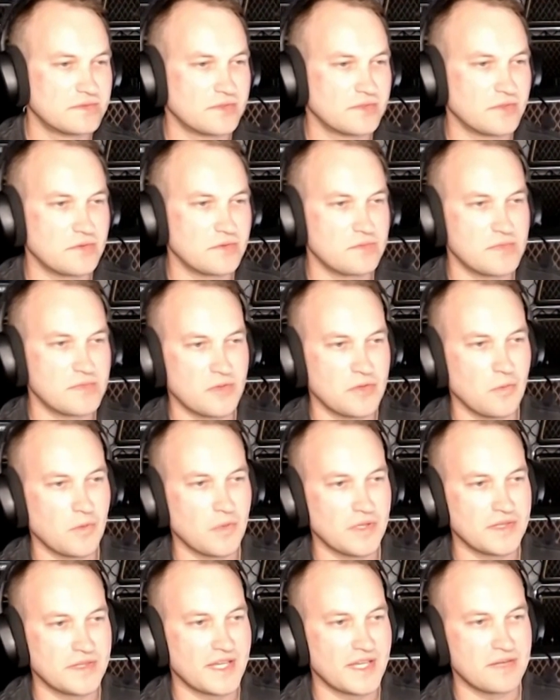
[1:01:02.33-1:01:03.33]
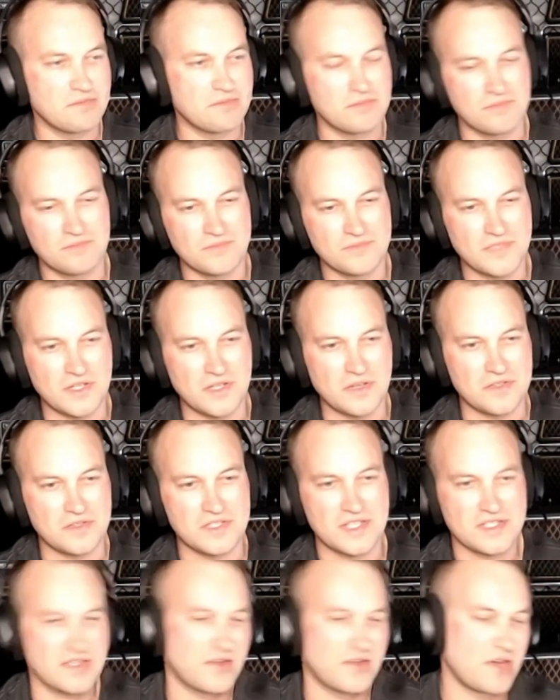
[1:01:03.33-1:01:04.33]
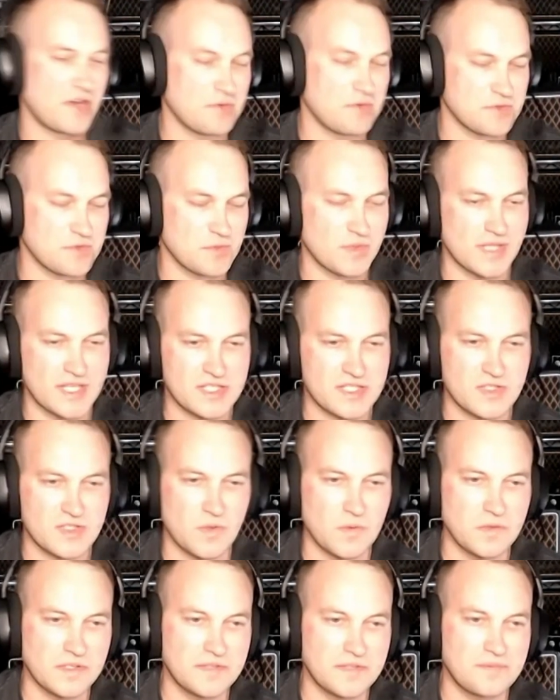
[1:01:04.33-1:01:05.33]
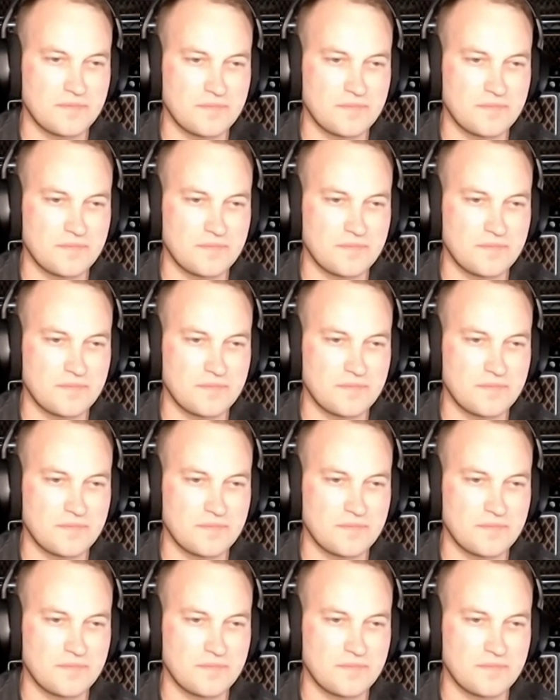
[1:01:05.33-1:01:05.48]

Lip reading: be the one that, you know, says, oh, I was the one that stole it.